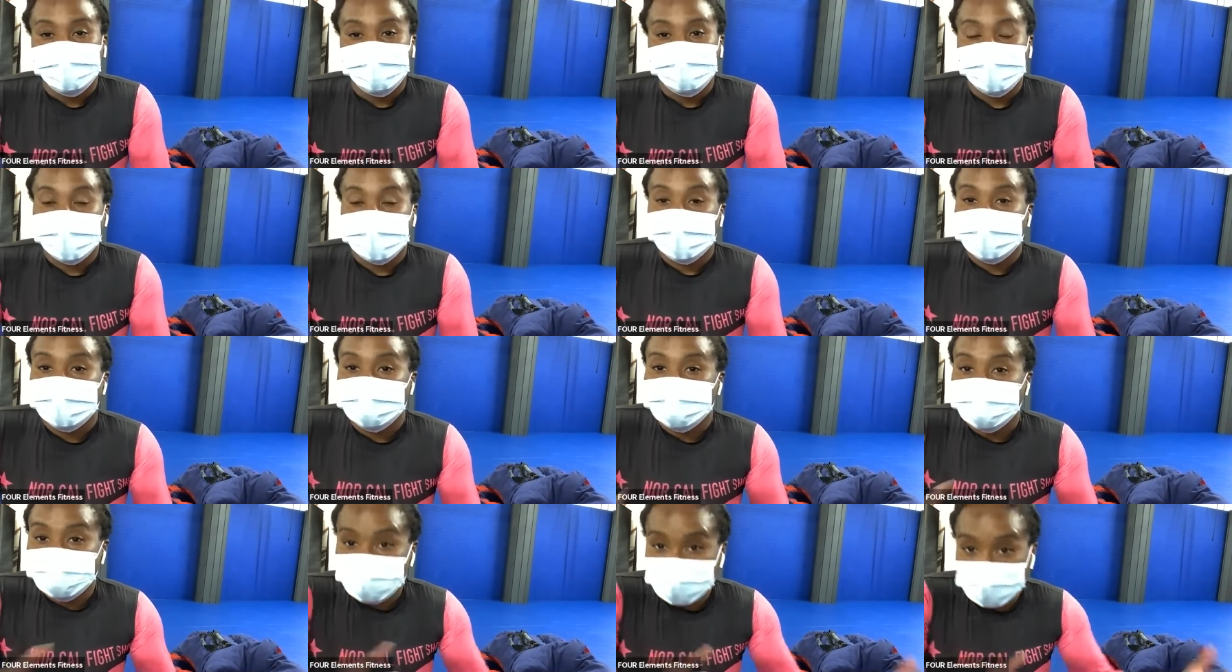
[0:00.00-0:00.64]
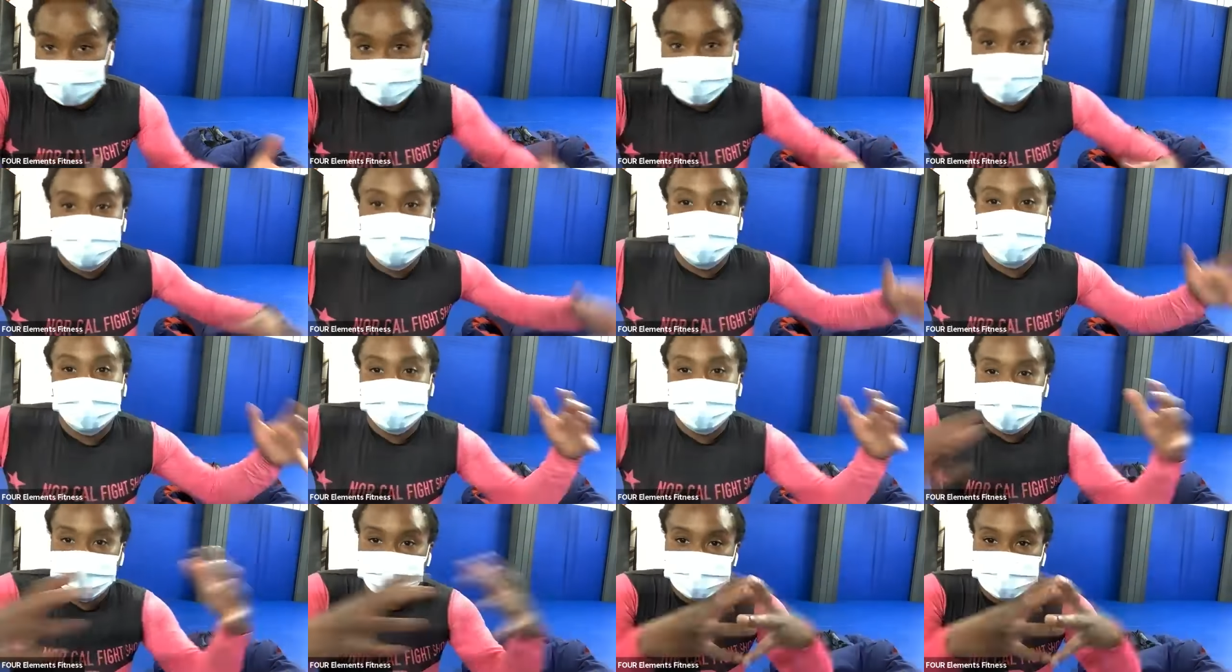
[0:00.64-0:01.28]
But let's
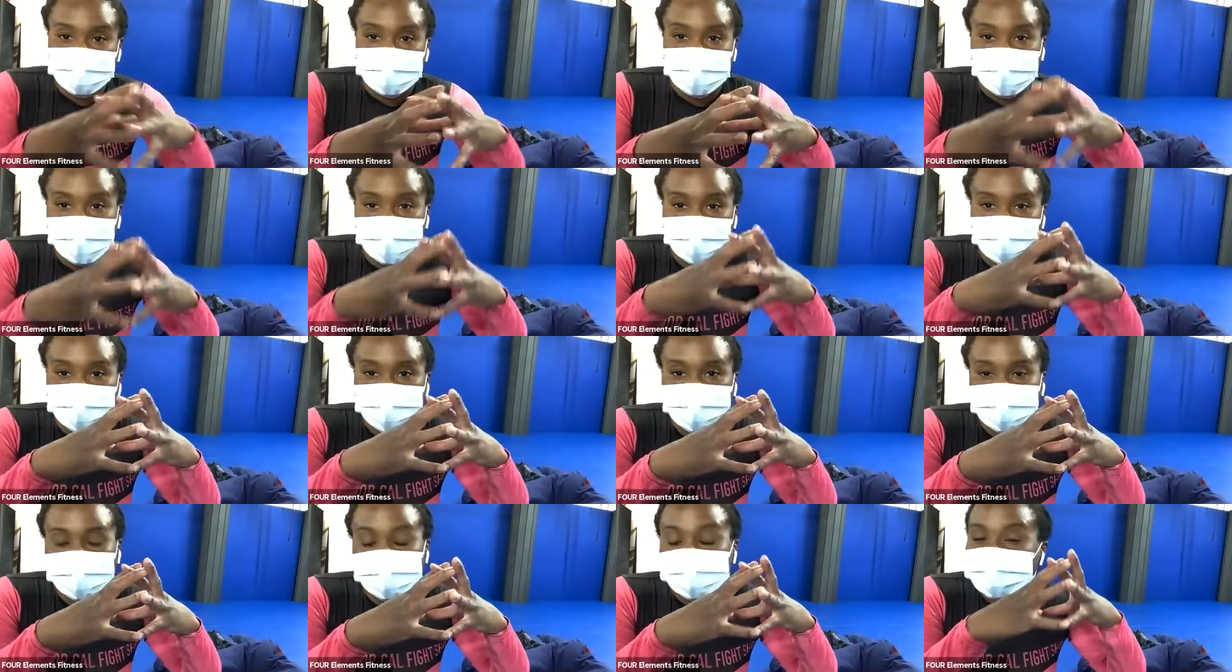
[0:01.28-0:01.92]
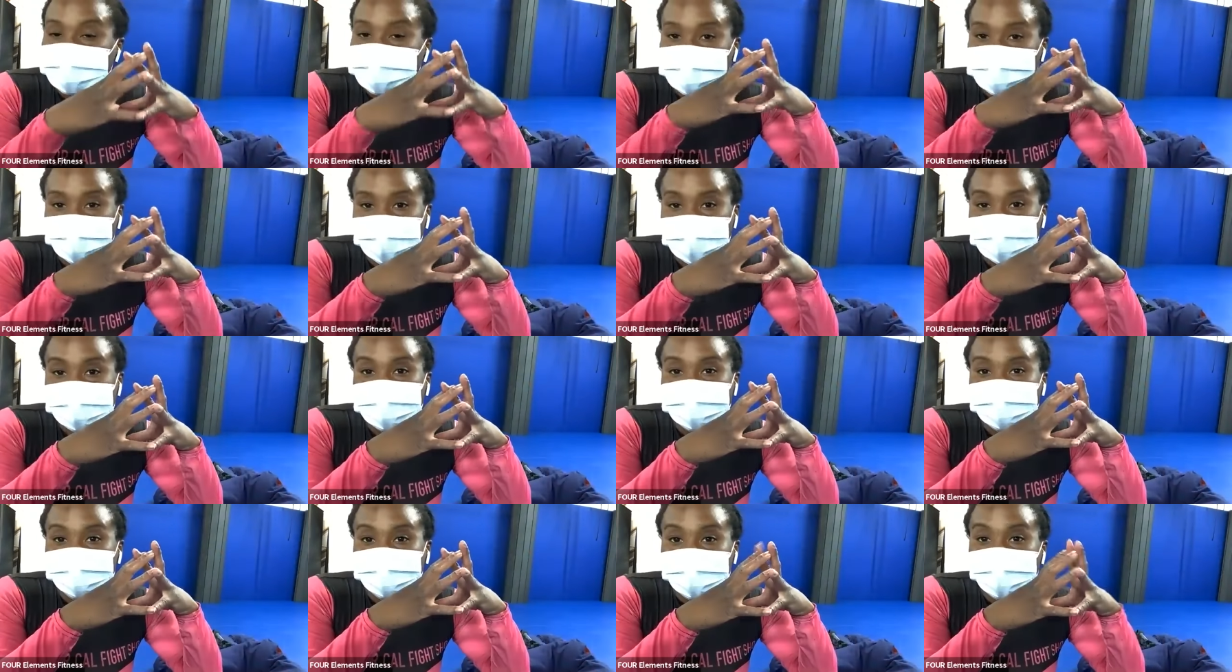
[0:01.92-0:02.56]
put it all together in the
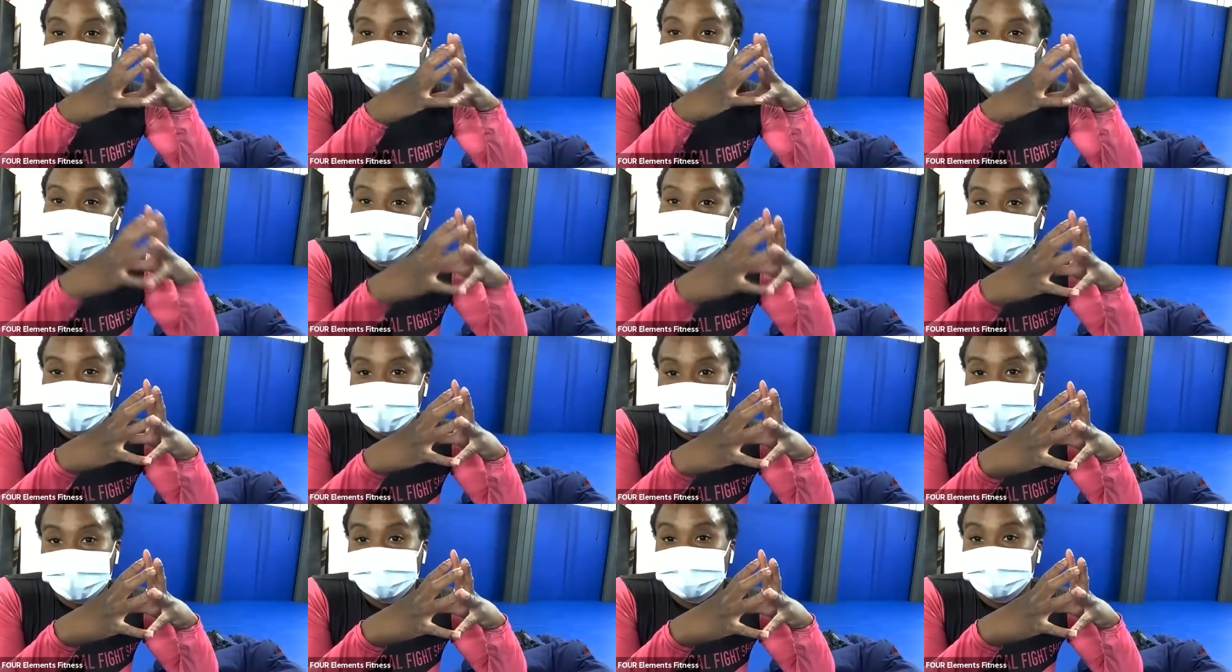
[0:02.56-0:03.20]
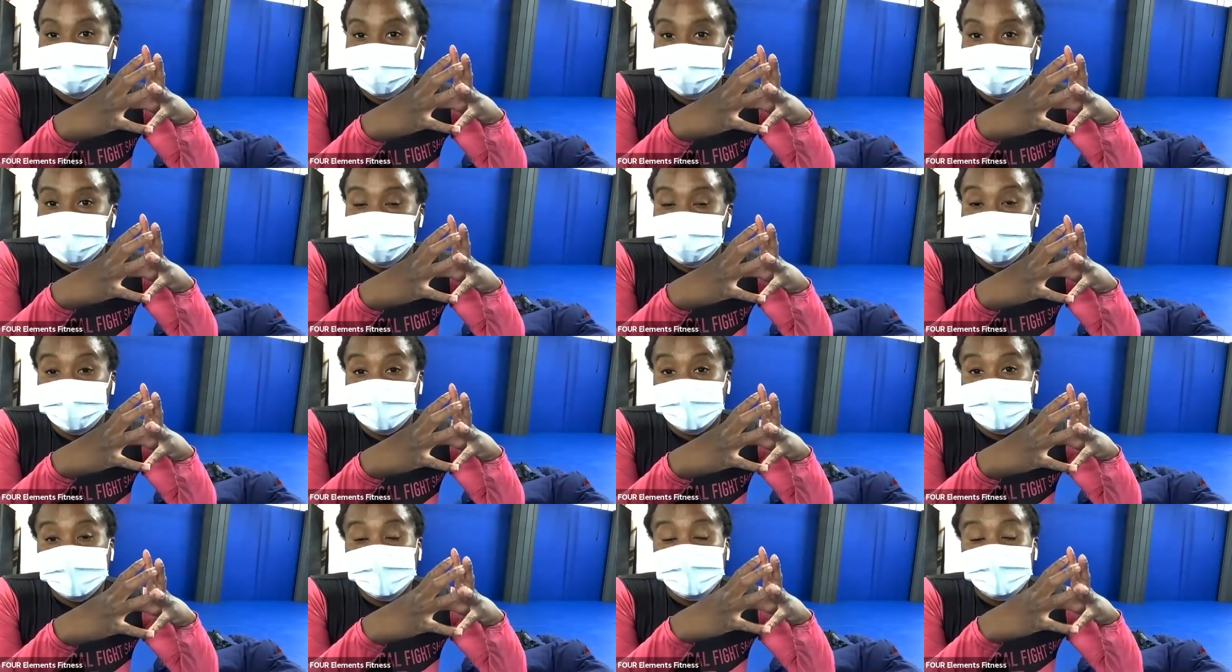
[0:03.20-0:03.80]
situations we're working. So